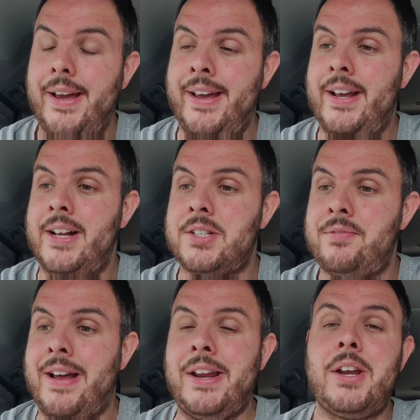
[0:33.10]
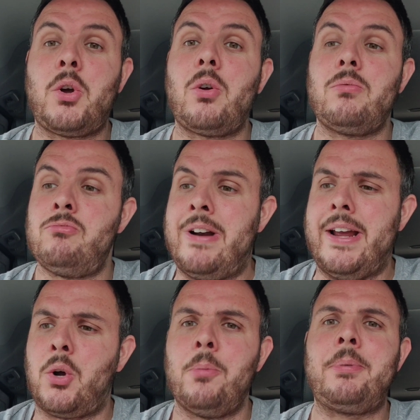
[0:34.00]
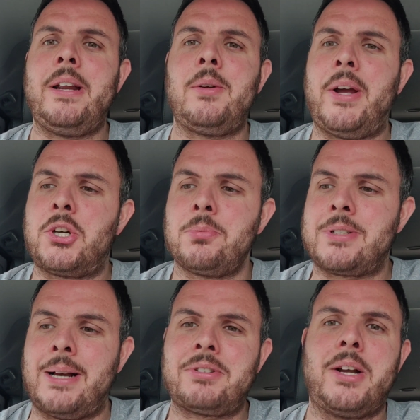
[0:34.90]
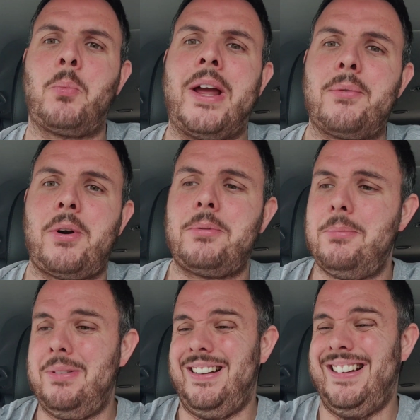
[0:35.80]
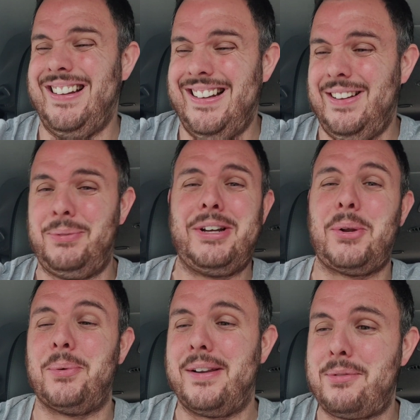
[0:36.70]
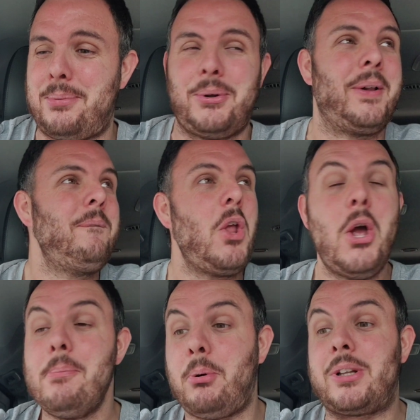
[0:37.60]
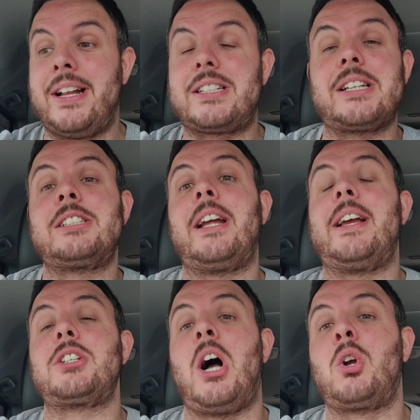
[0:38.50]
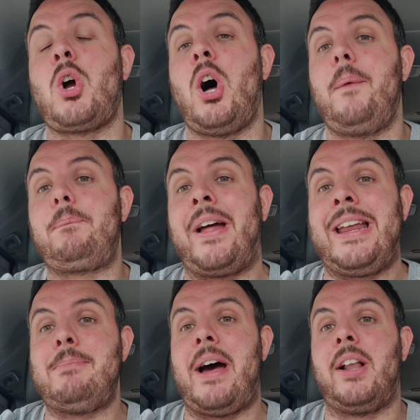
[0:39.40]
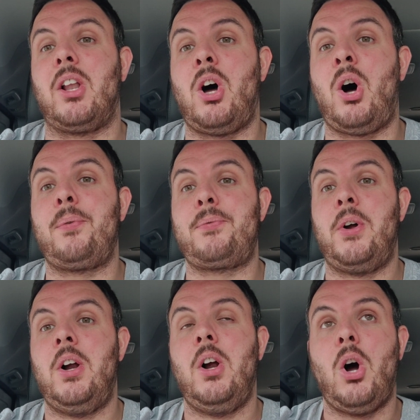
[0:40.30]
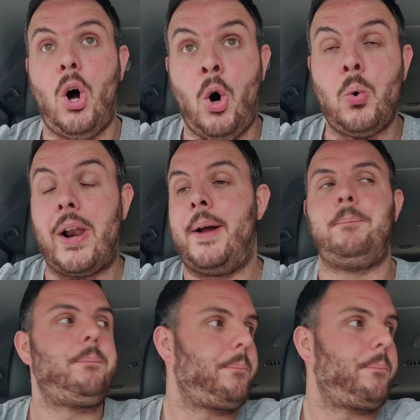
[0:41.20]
It's a very rare company, the way you sometimes get work from them. We do in Liverpool. But the interesting thing is, I got an email off Ole,